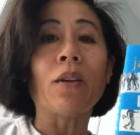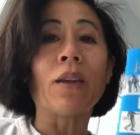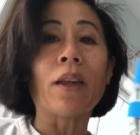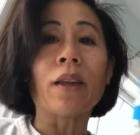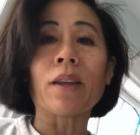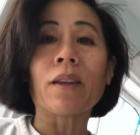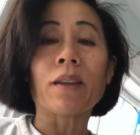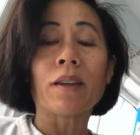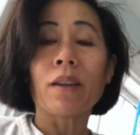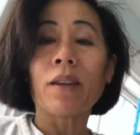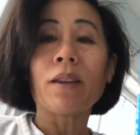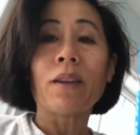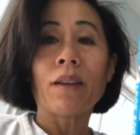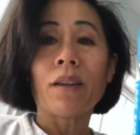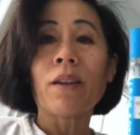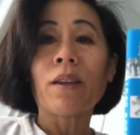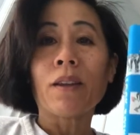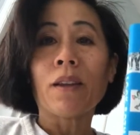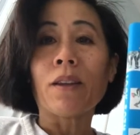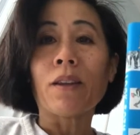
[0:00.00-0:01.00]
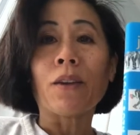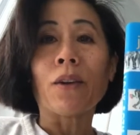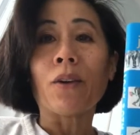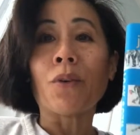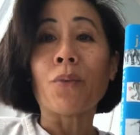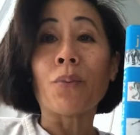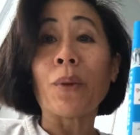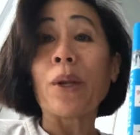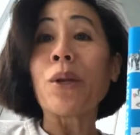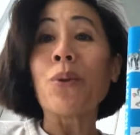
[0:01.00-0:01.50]
Like, you know,
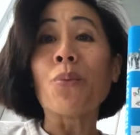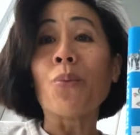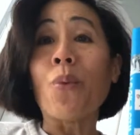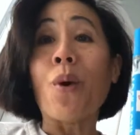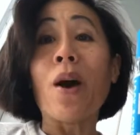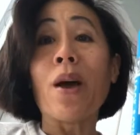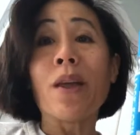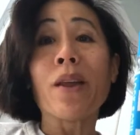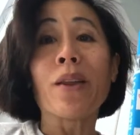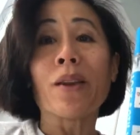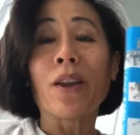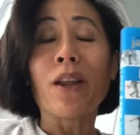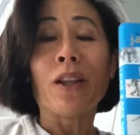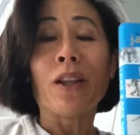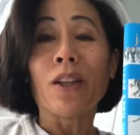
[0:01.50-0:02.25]
read one,